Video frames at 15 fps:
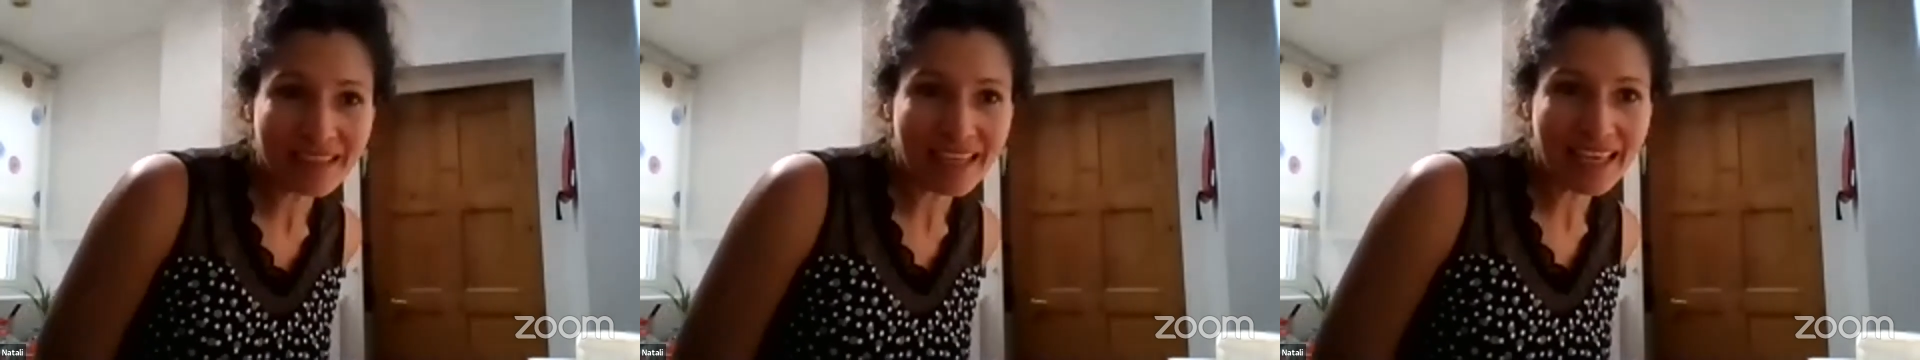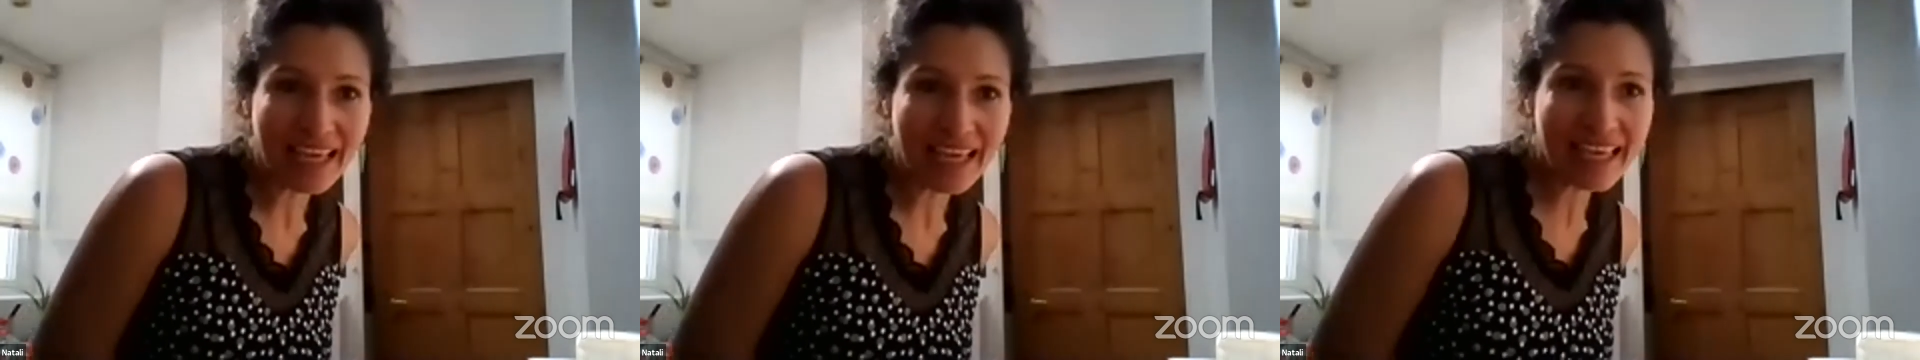
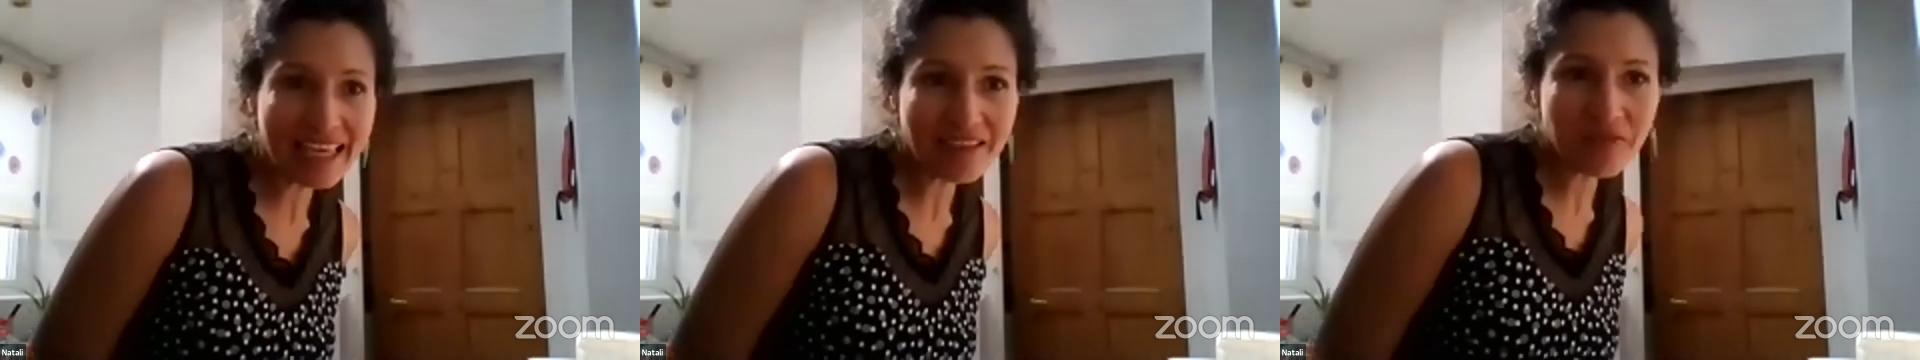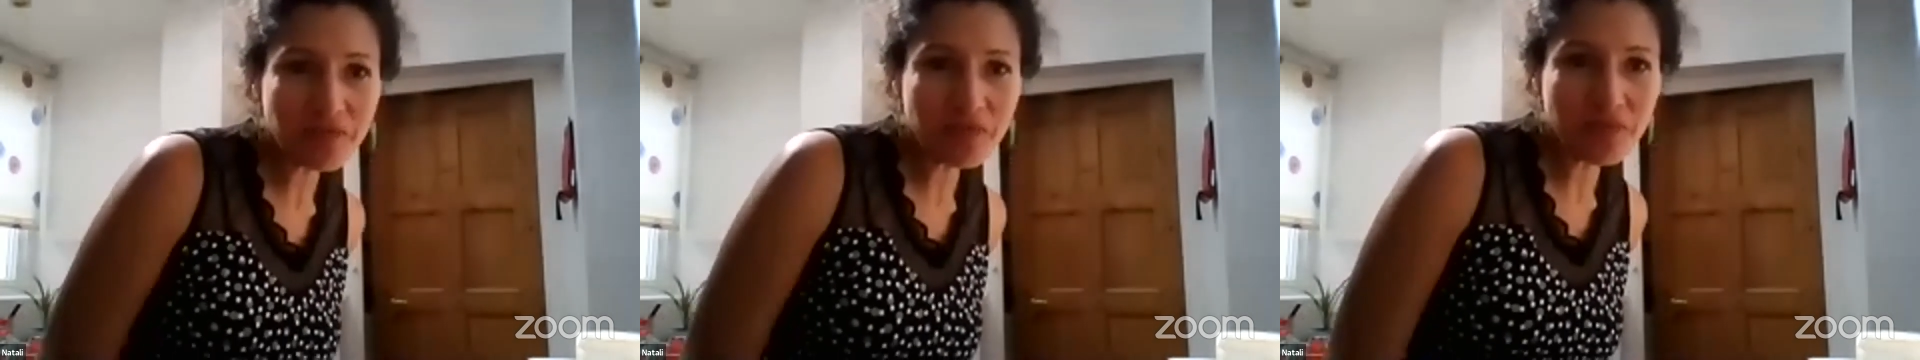
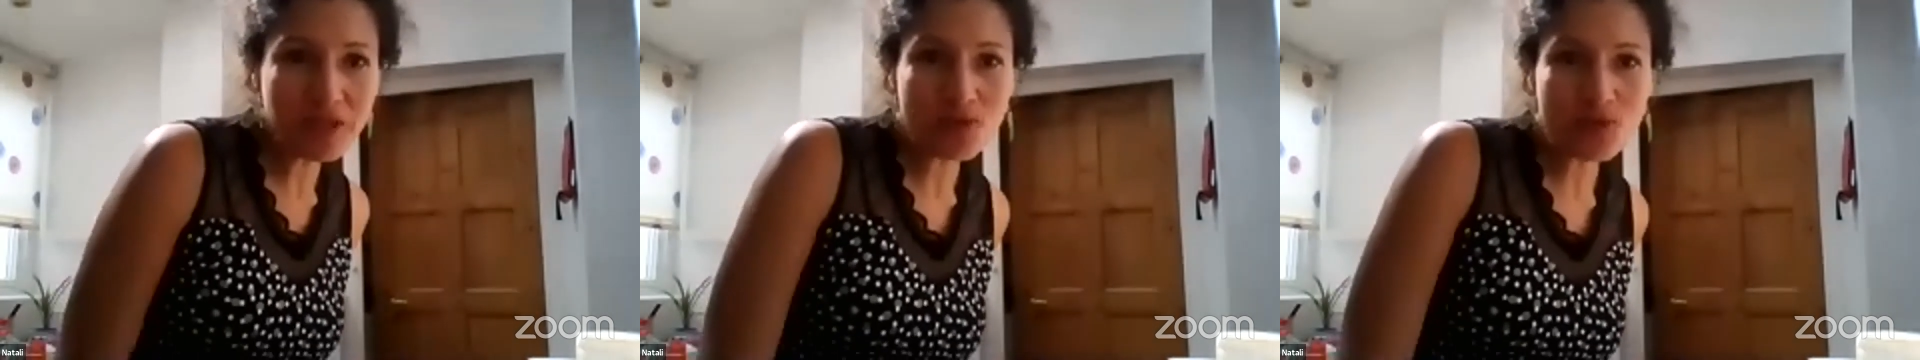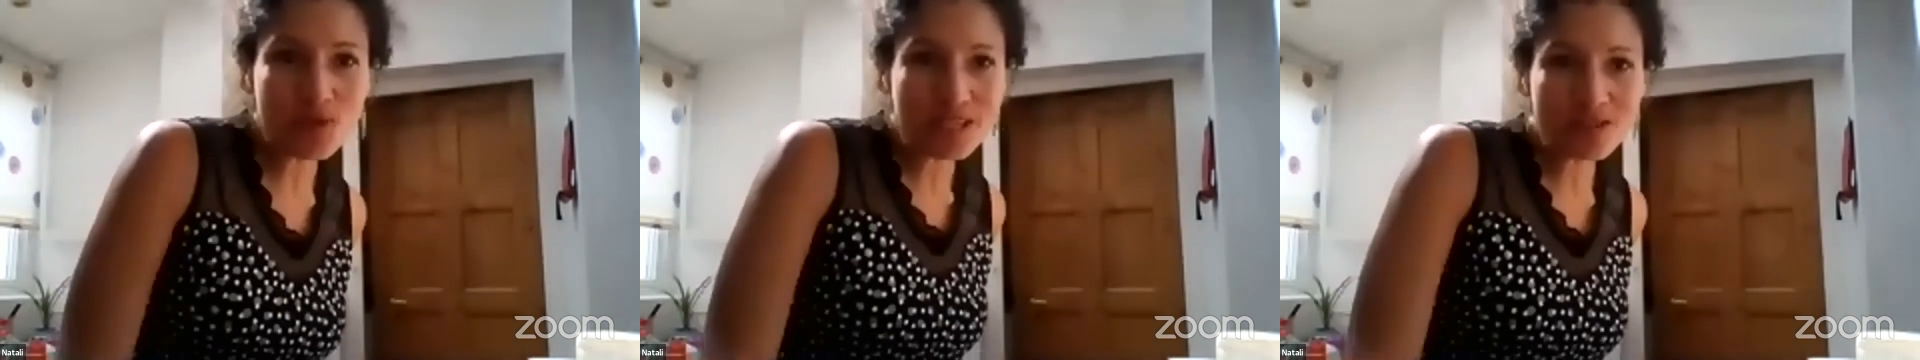And we're
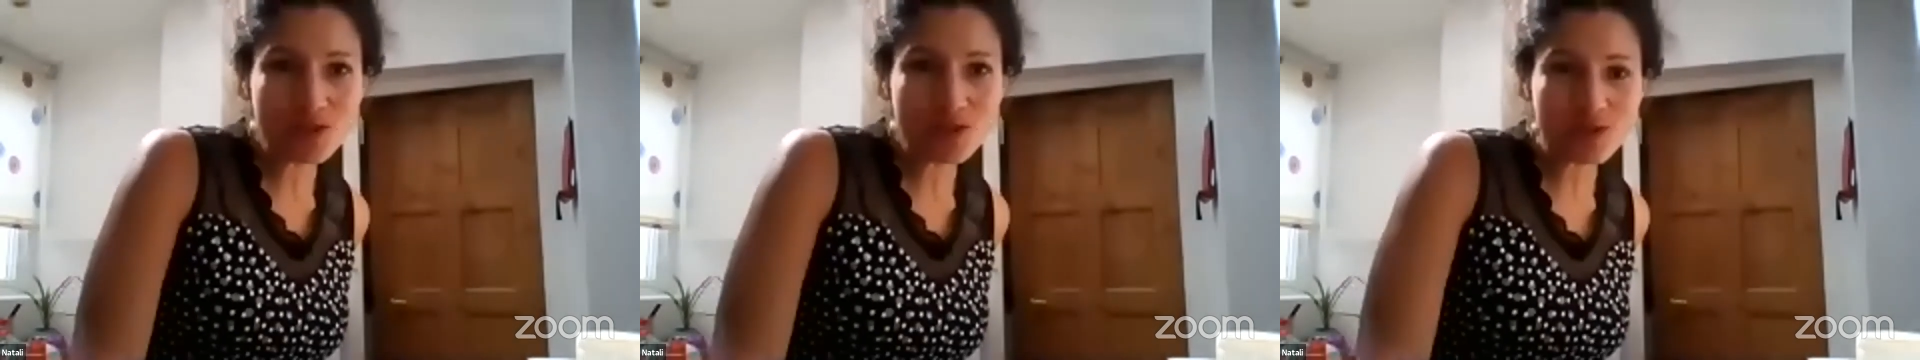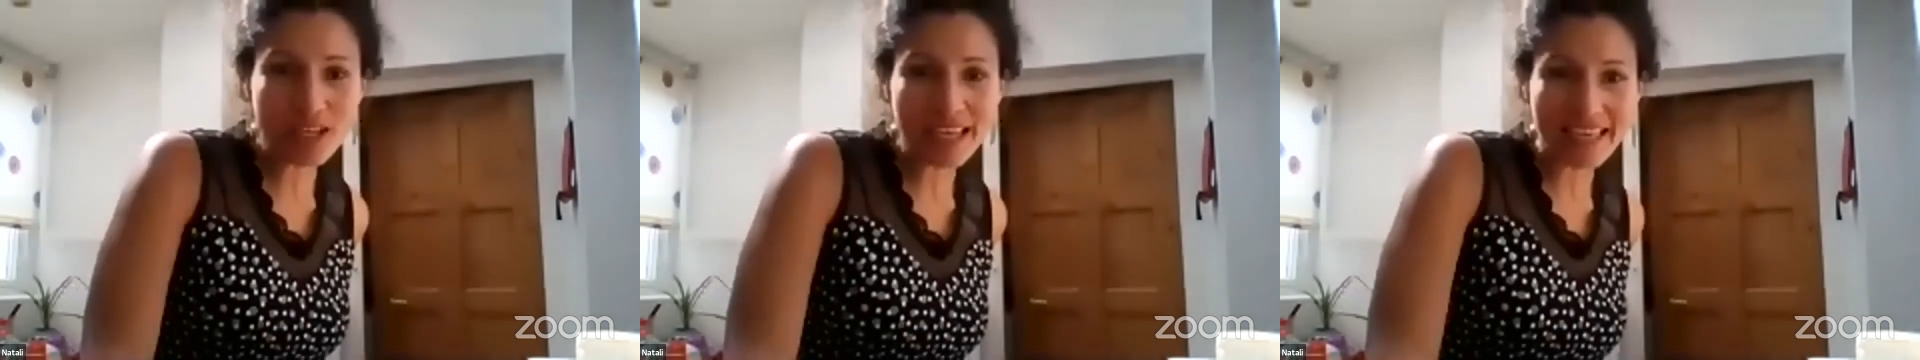doing
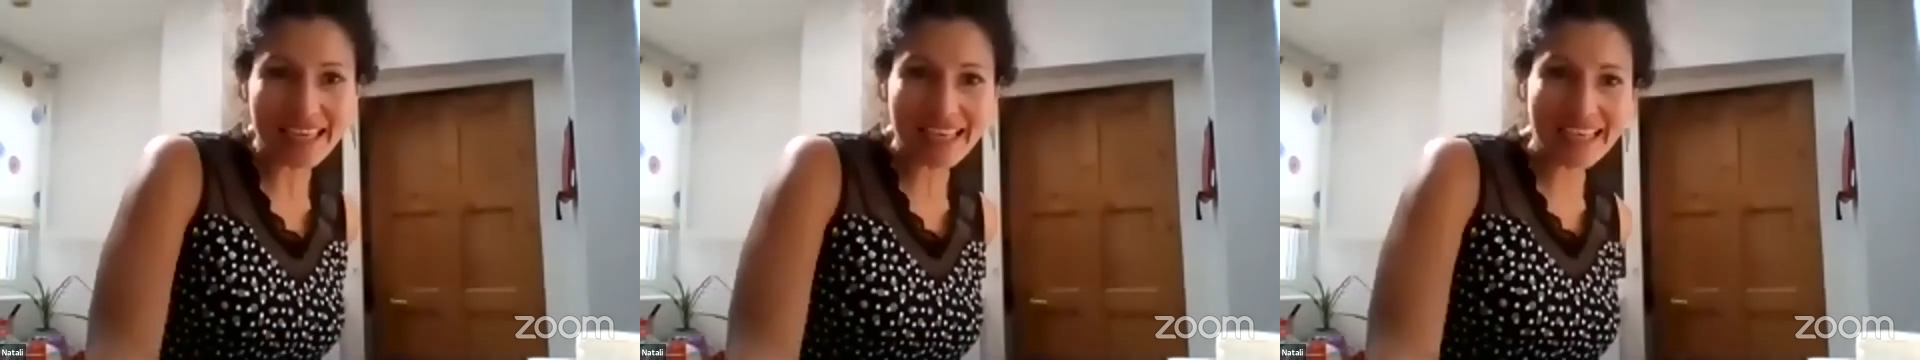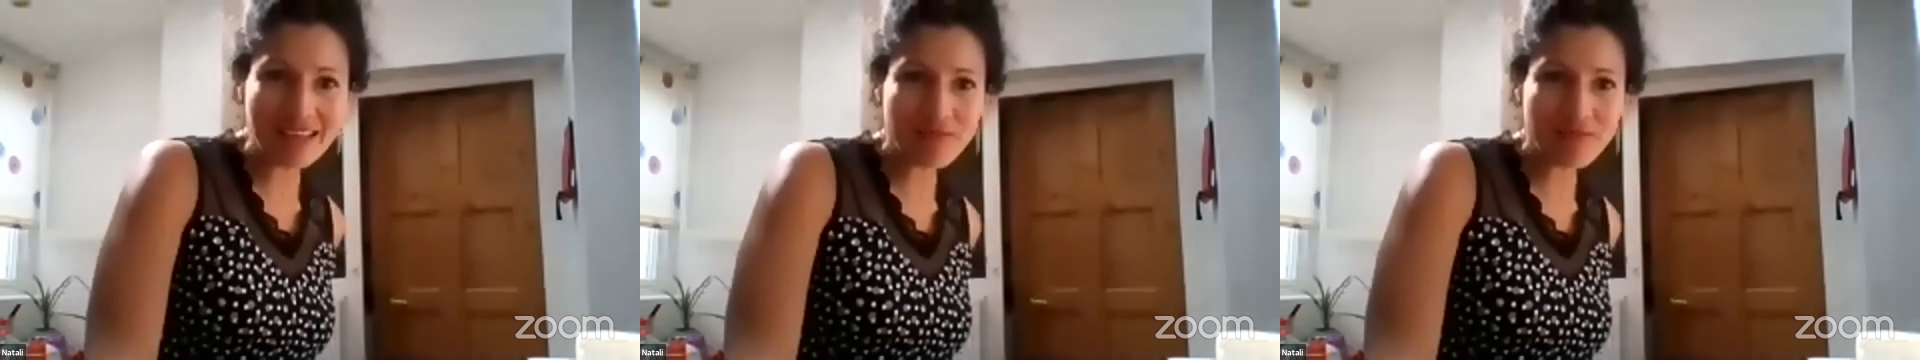today,